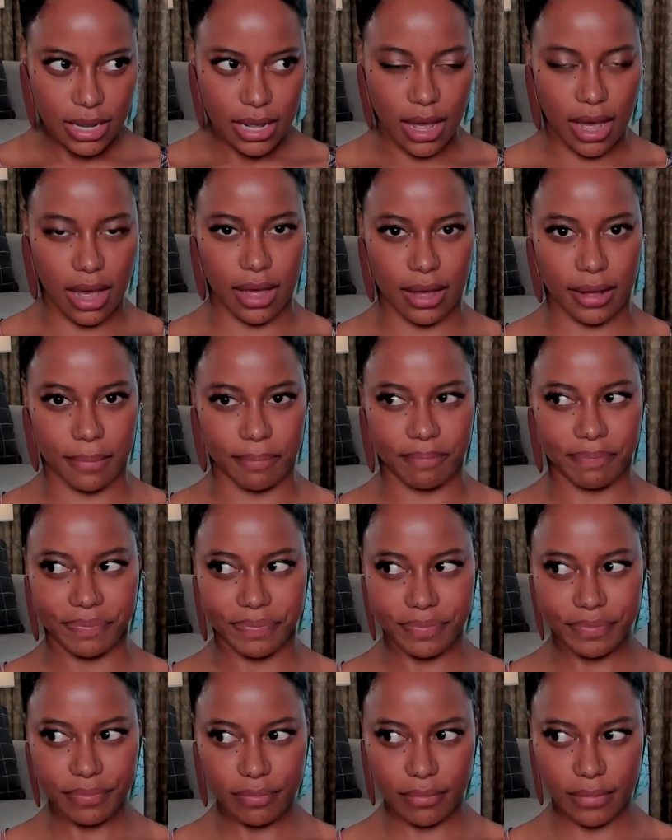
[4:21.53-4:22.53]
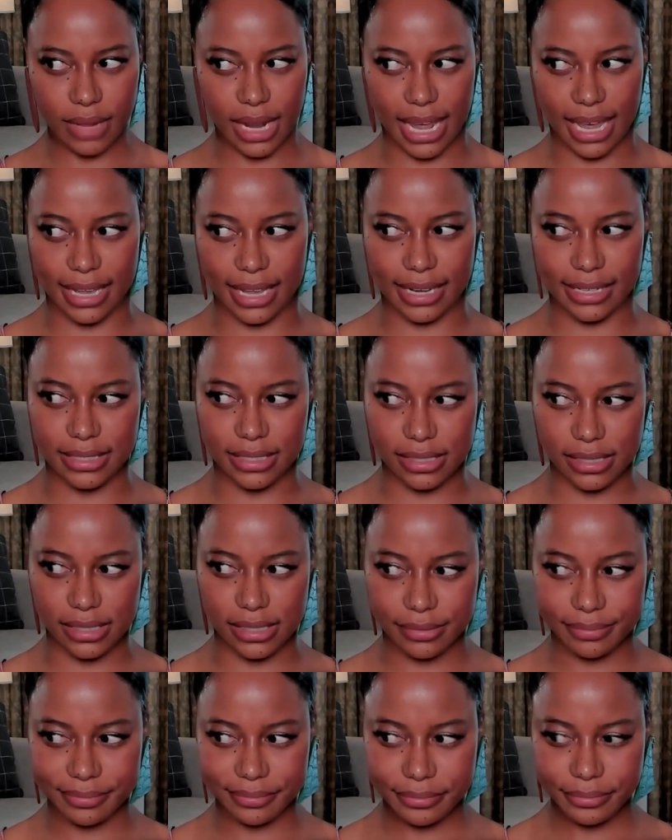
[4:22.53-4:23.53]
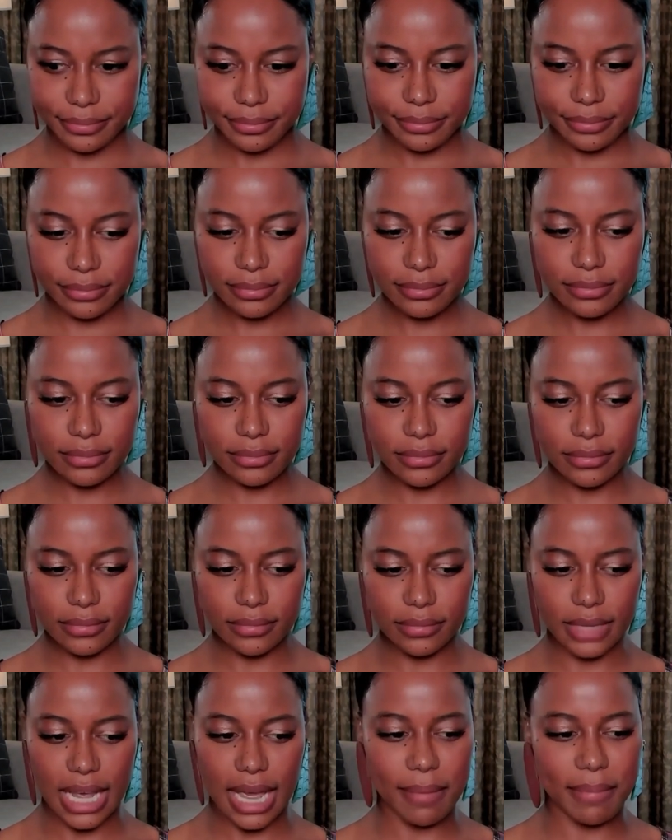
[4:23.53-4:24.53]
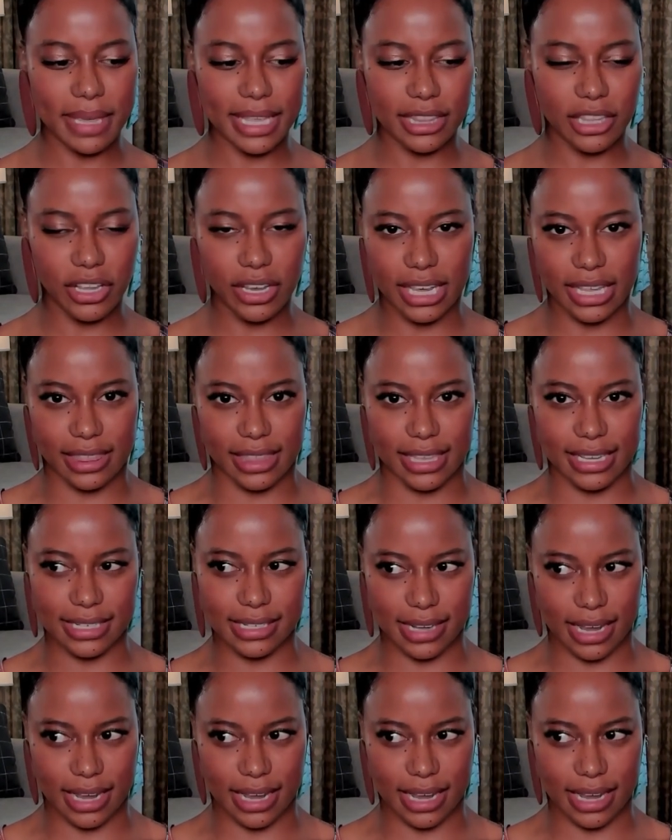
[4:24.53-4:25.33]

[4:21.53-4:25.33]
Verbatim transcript: Um, and I mean, look at this.